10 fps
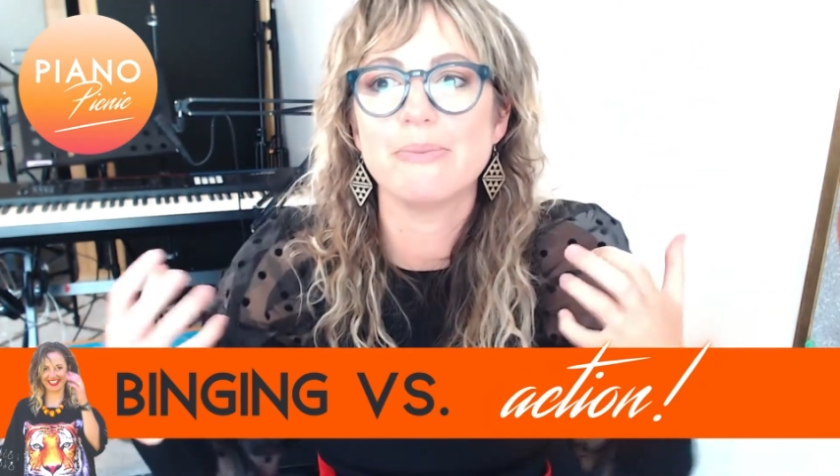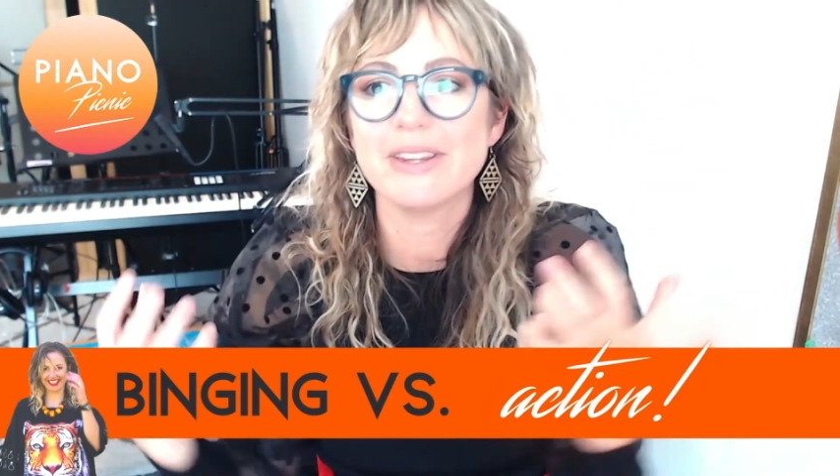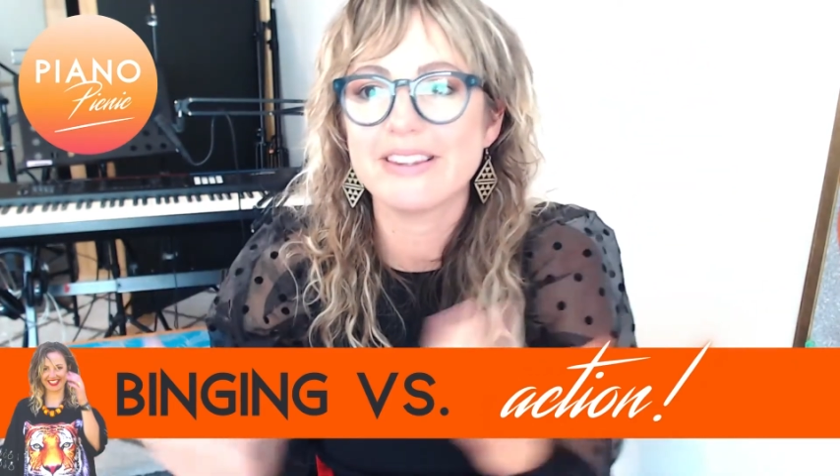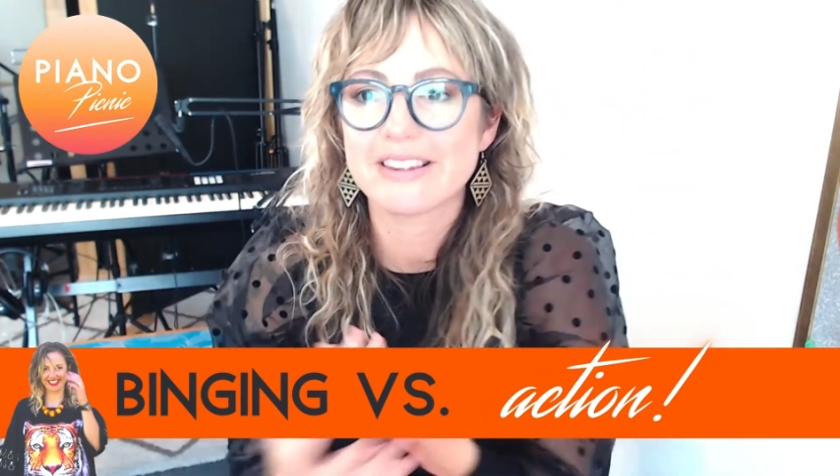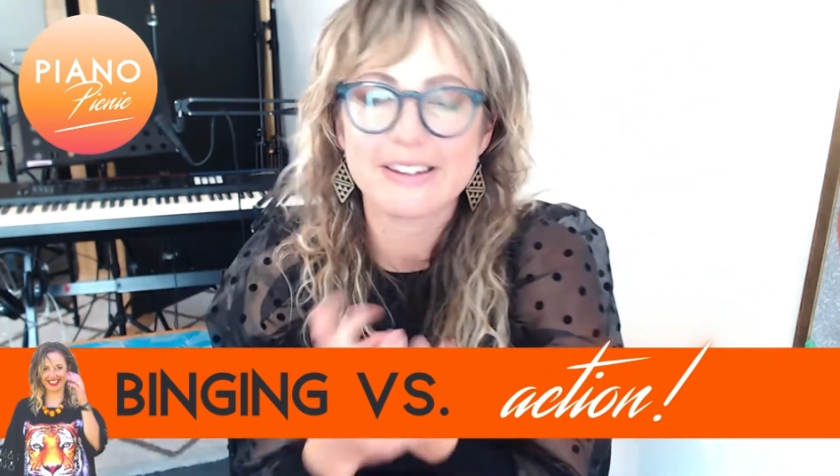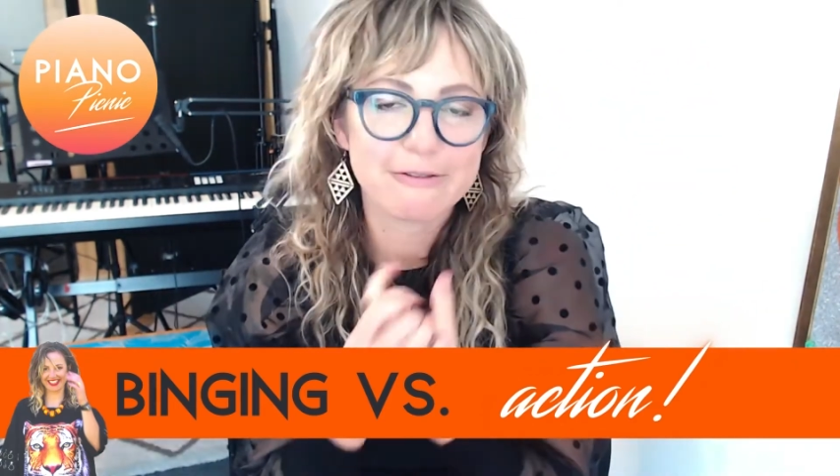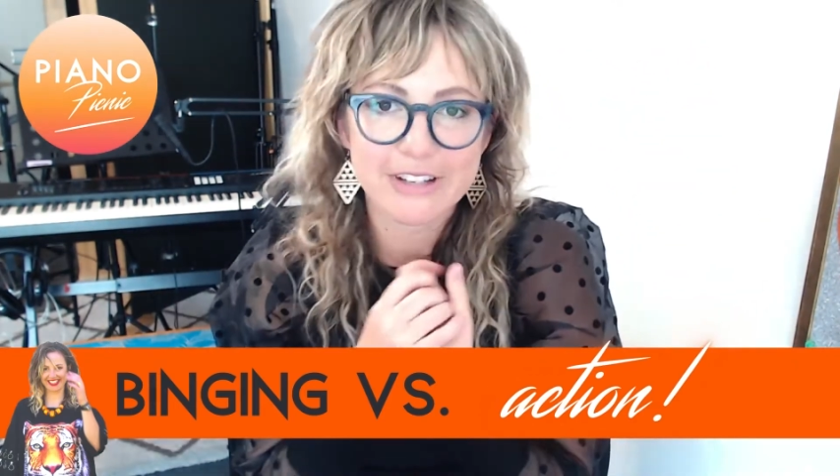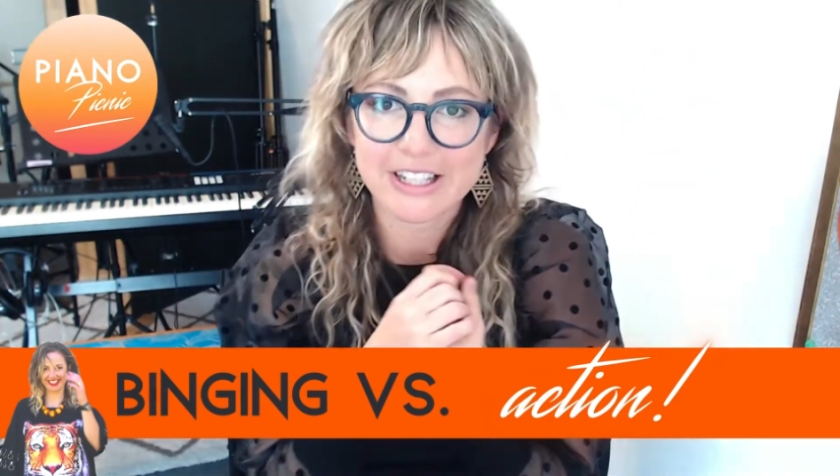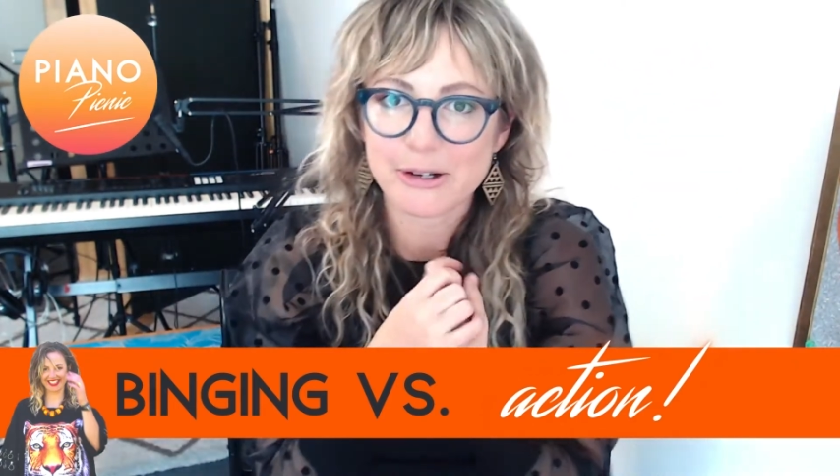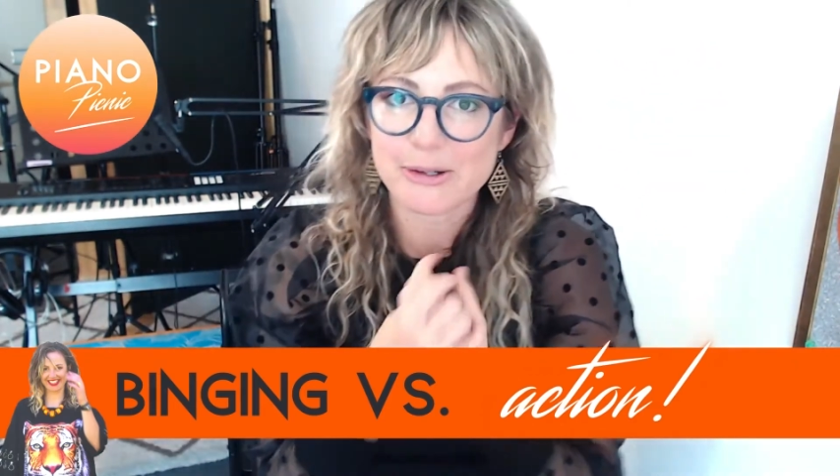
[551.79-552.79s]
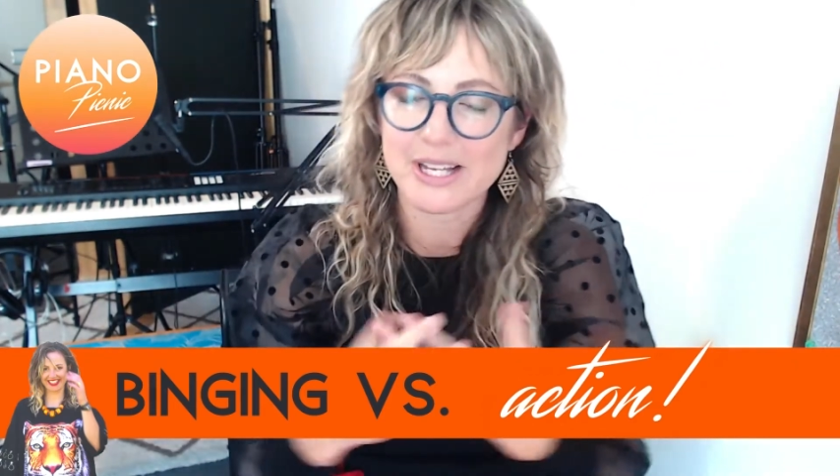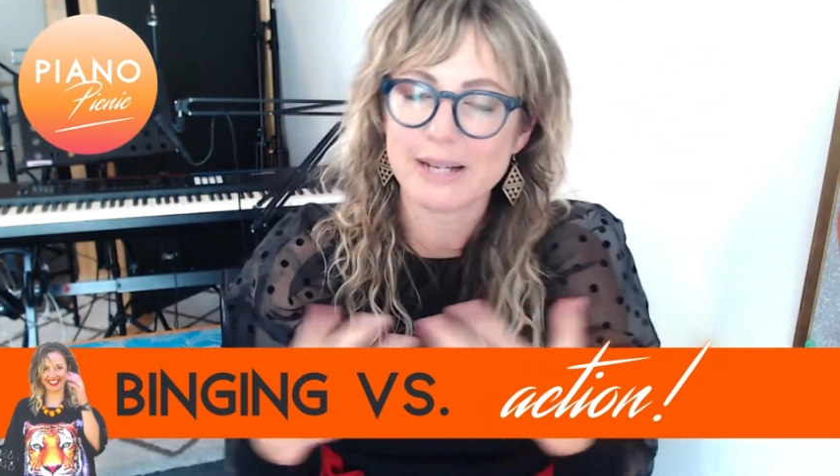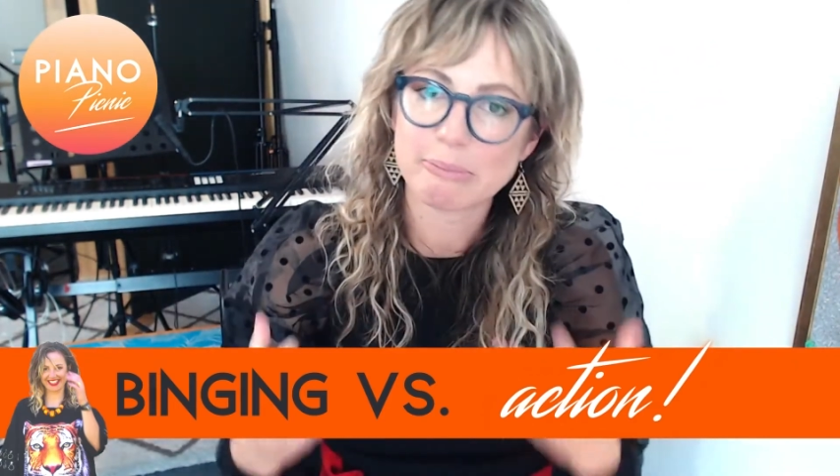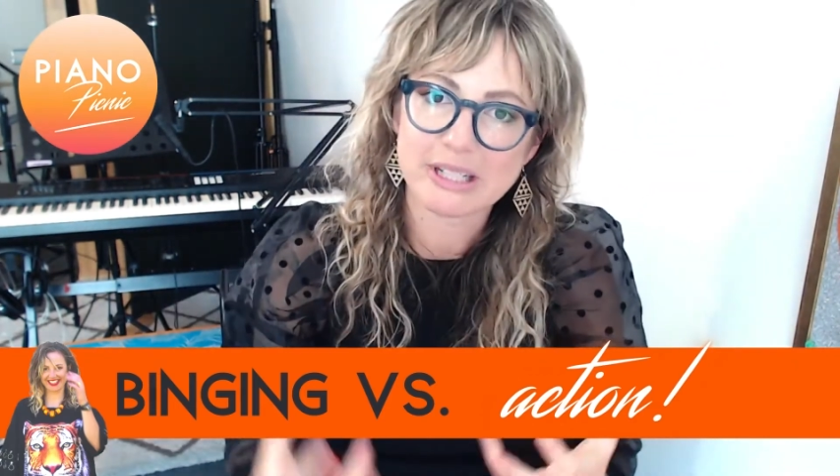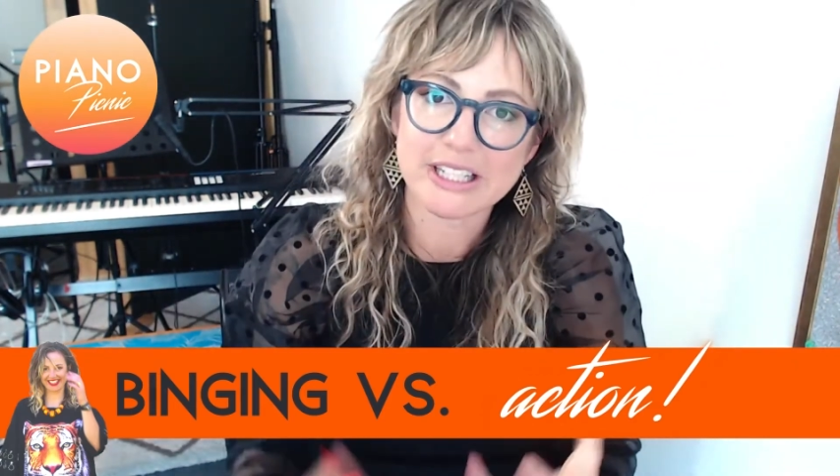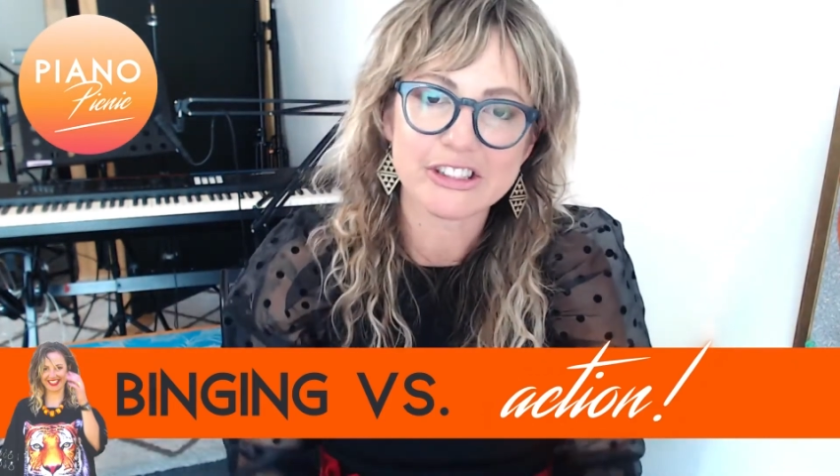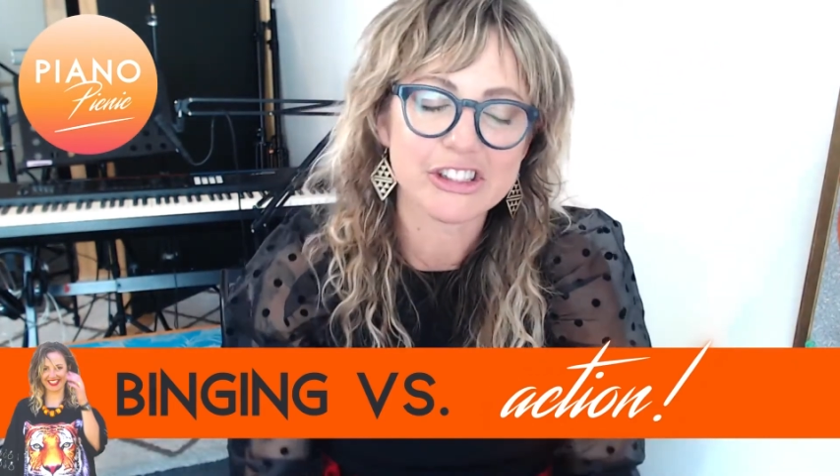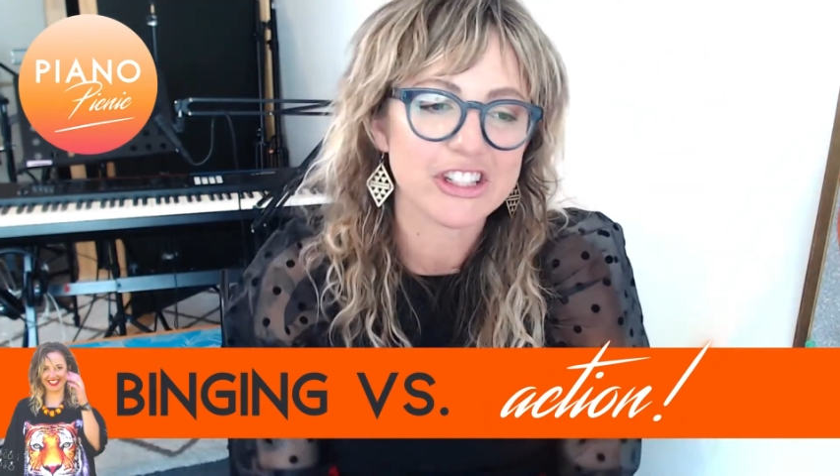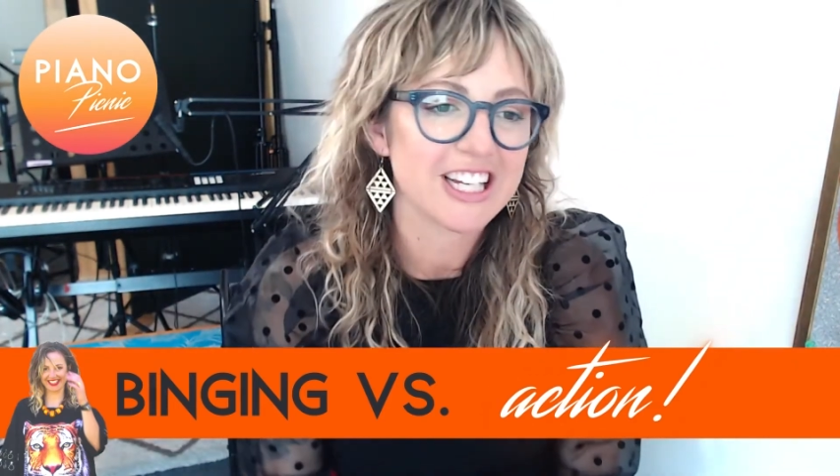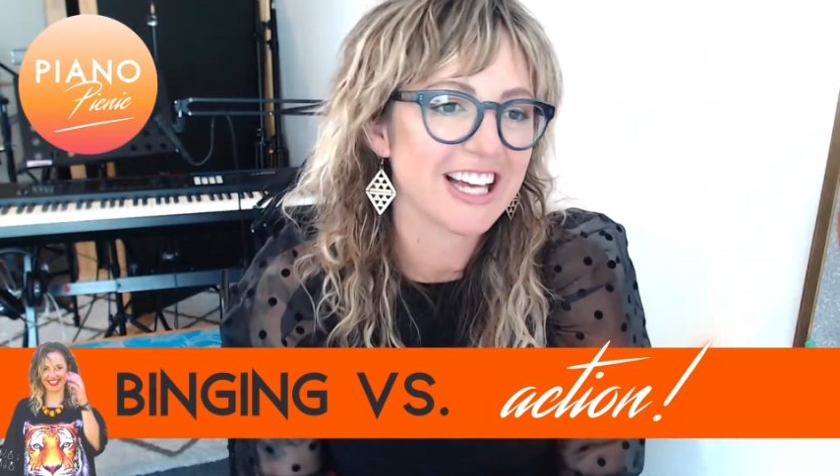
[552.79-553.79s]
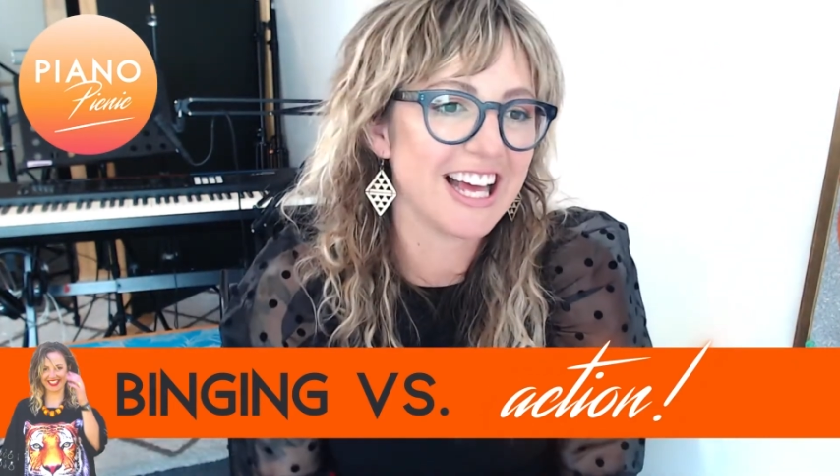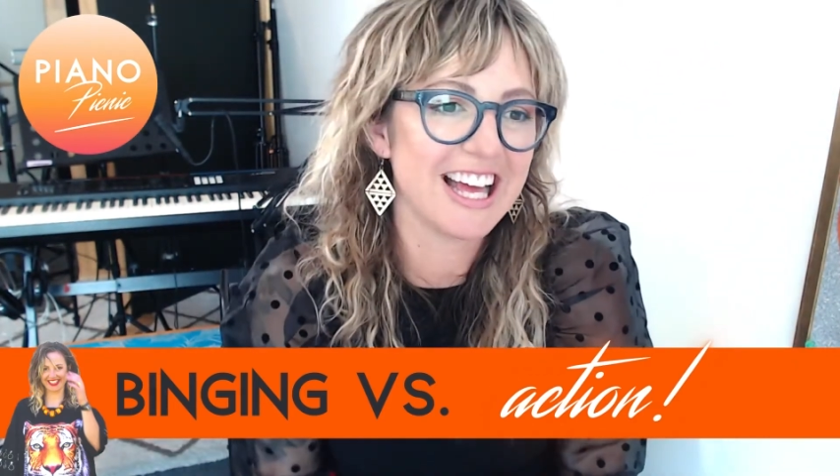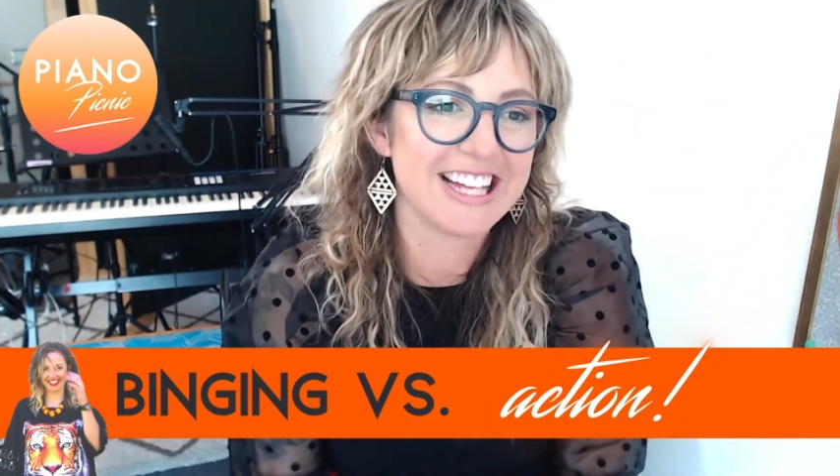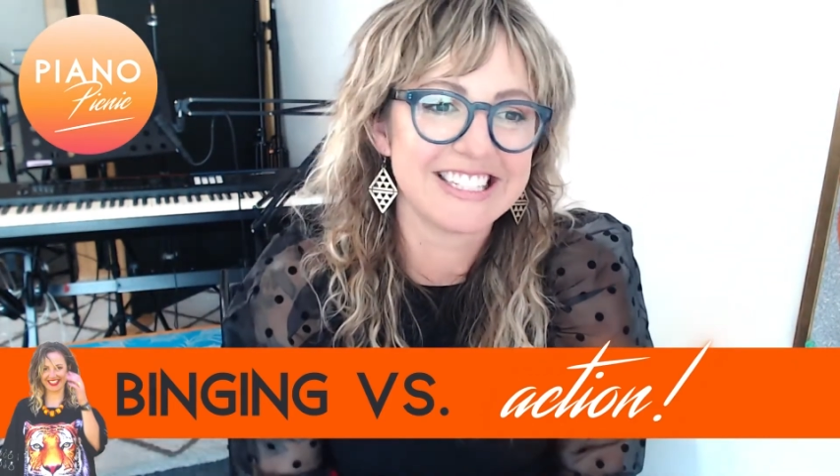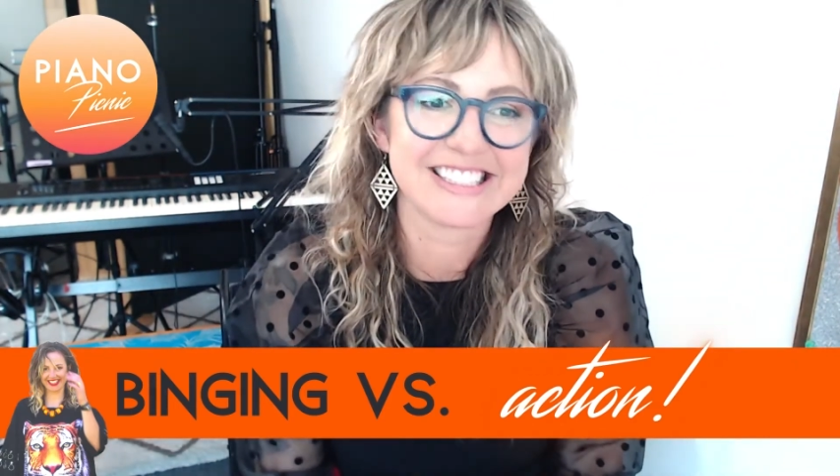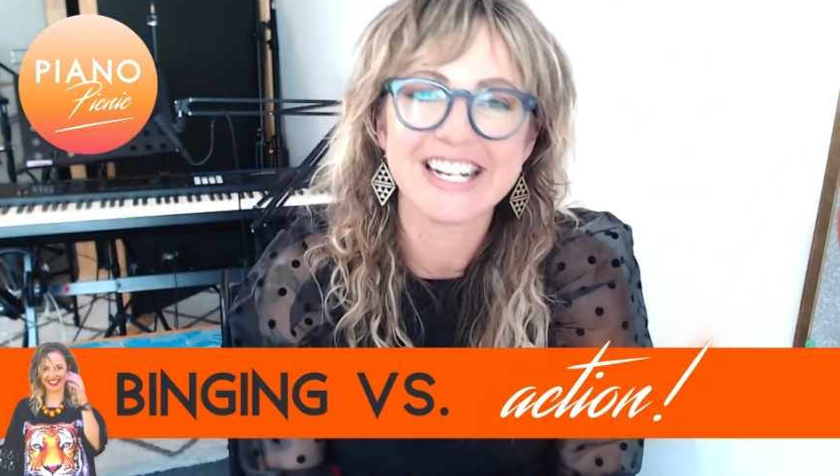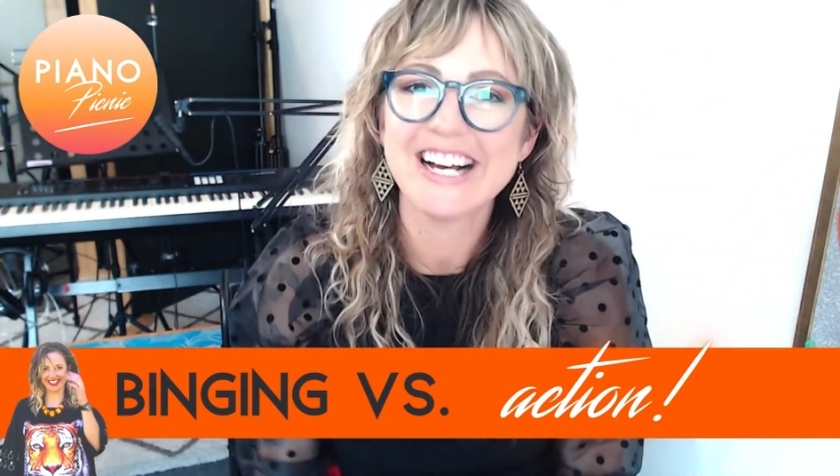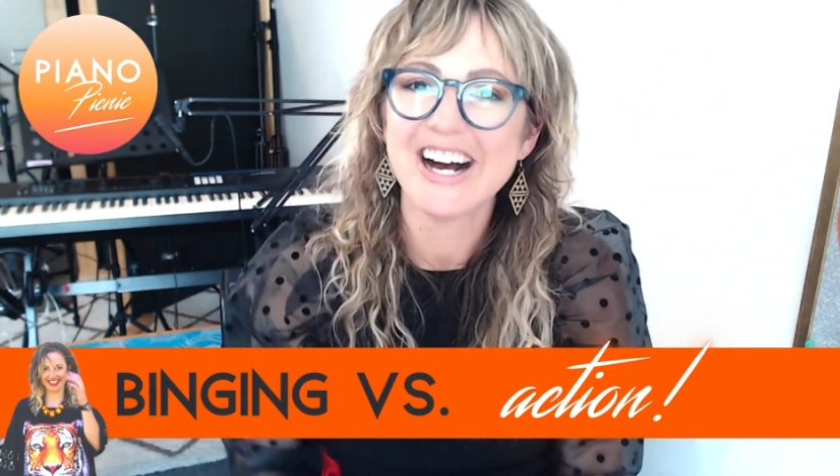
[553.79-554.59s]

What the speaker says: the videos and binge and